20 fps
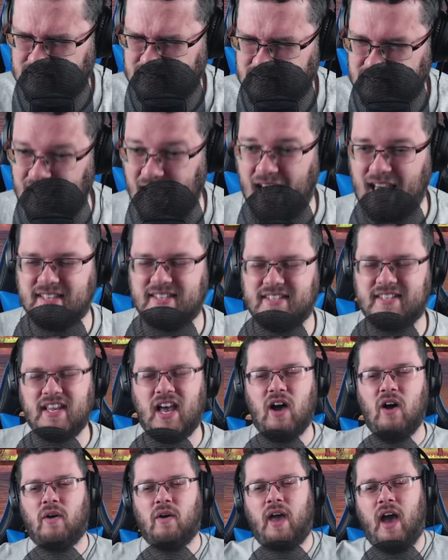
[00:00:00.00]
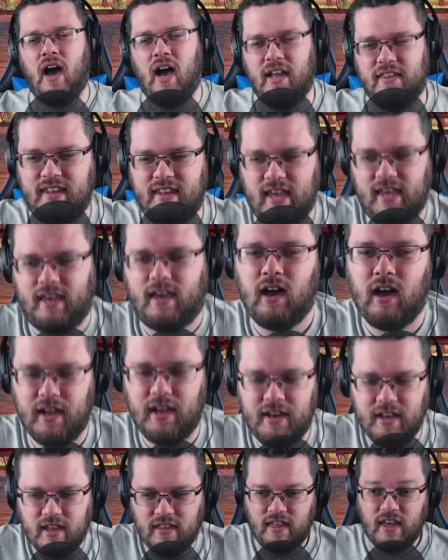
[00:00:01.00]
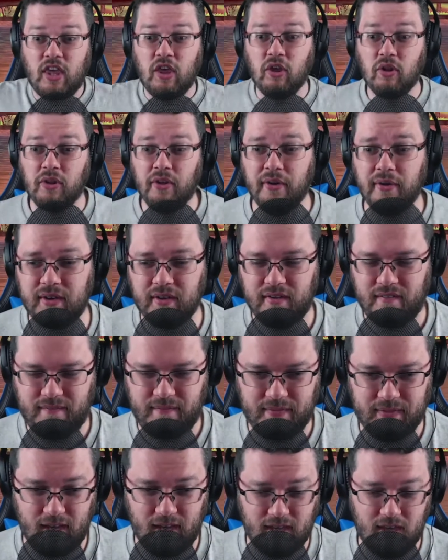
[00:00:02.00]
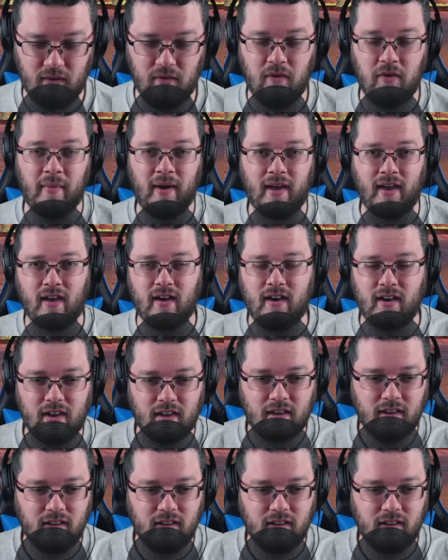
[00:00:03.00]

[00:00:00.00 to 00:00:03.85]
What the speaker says: Yes! Oh, God. Thank God. Thank you, Luke. Thank you. Oh, my God.